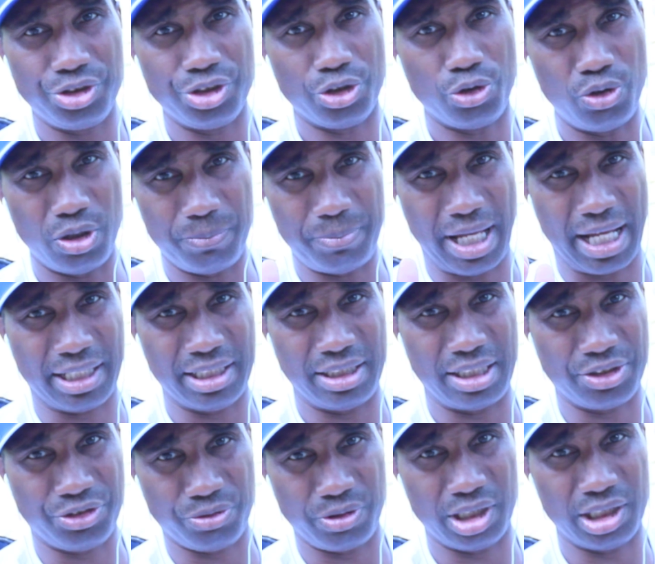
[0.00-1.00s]
You're going back in
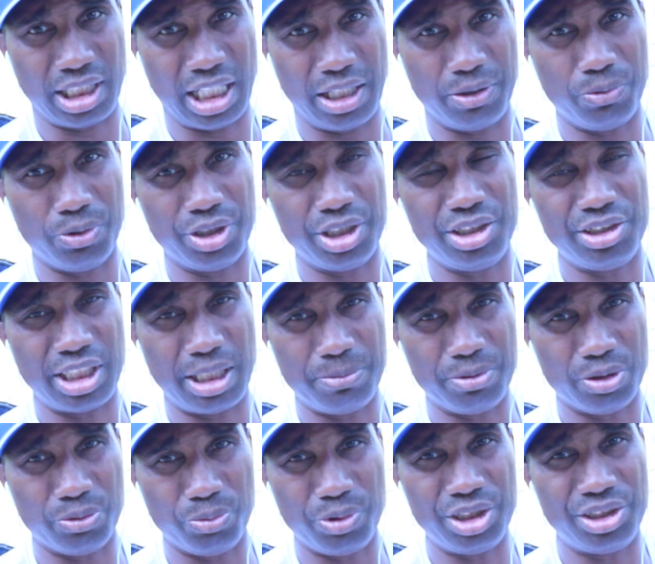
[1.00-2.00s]
that straight line where he's
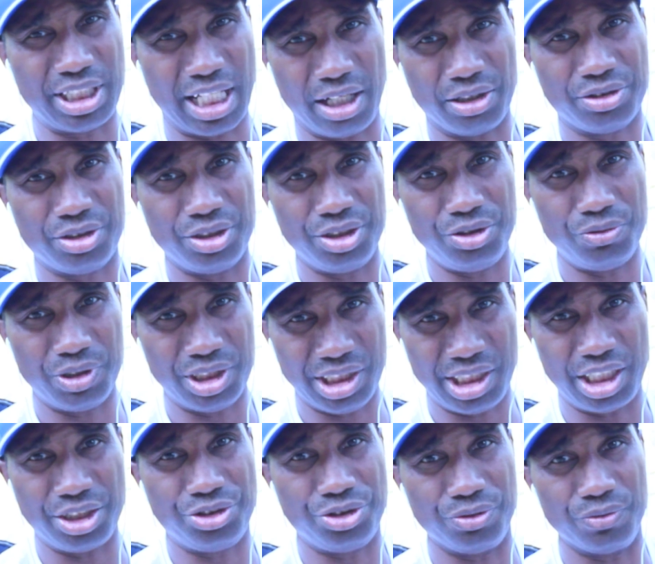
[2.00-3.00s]
able to reach out to you and
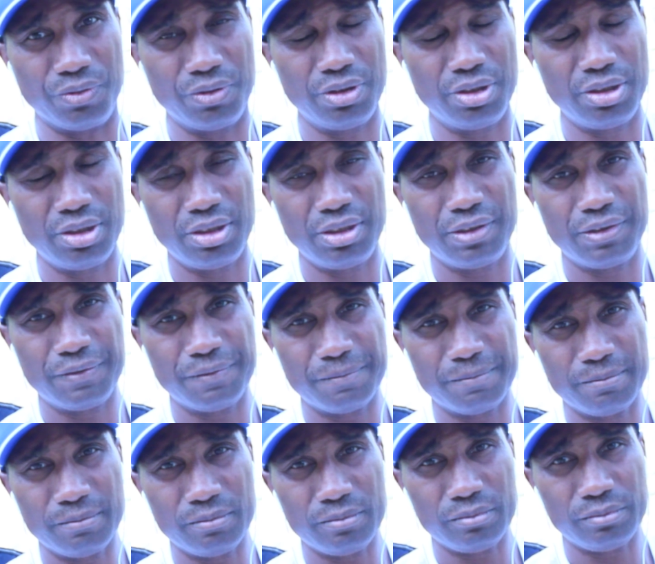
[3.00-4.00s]
get
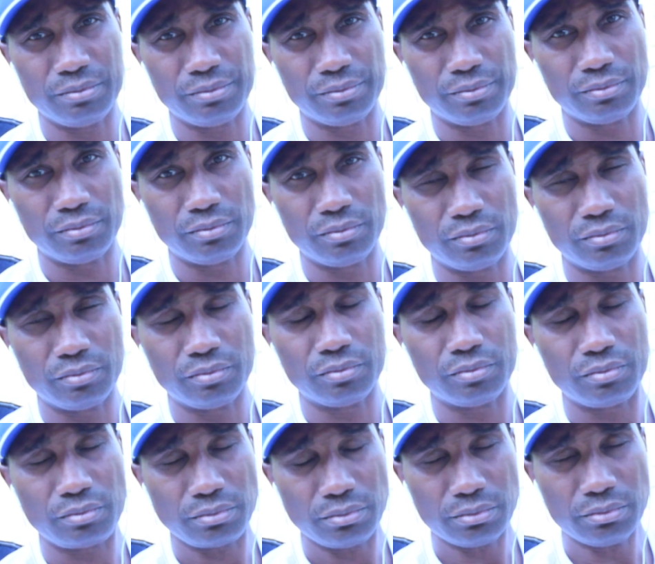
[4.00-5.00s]
you.
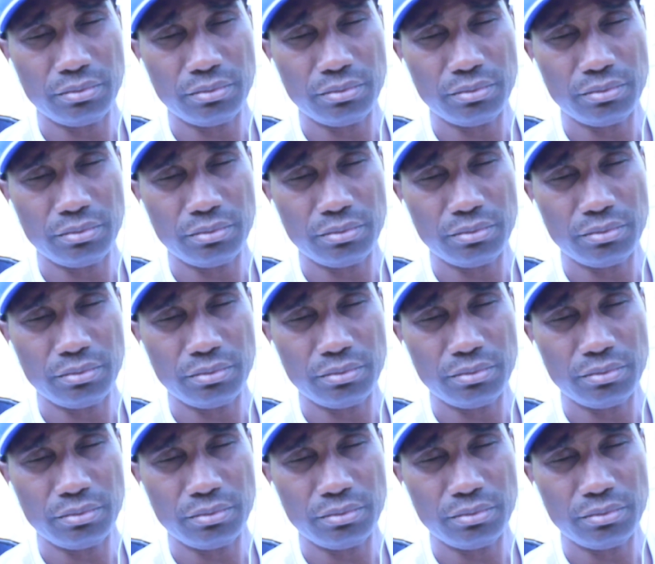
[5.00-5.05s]
Mm-hmm.